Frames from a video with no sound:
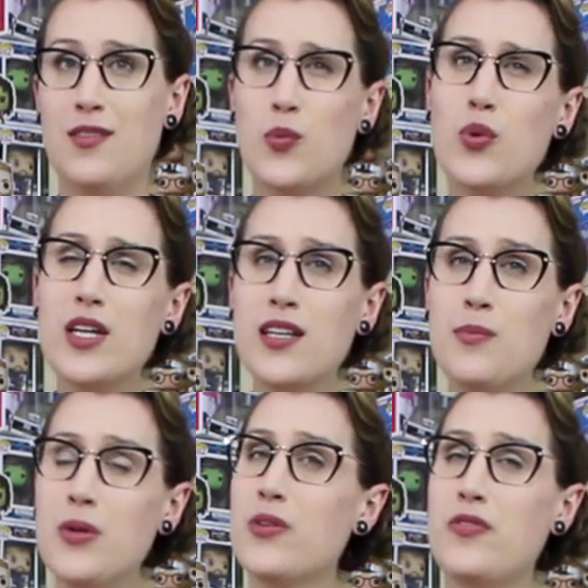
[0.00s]
really
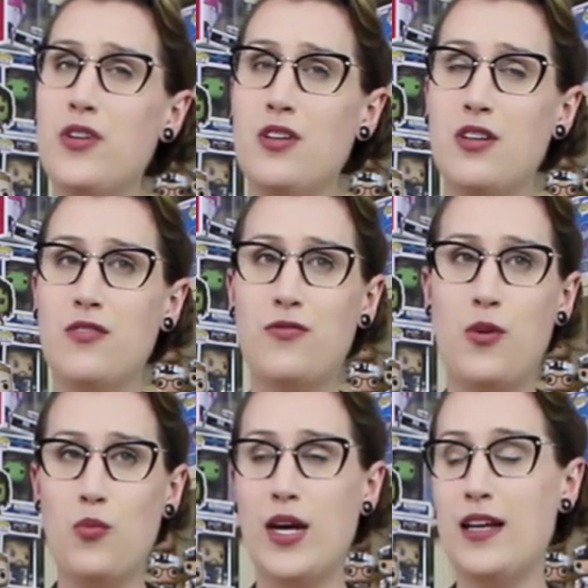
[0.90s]
beautiful
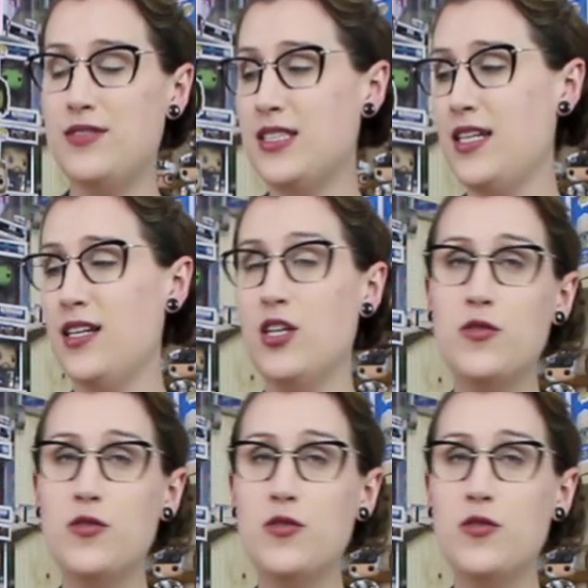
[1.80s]
from what I've seen.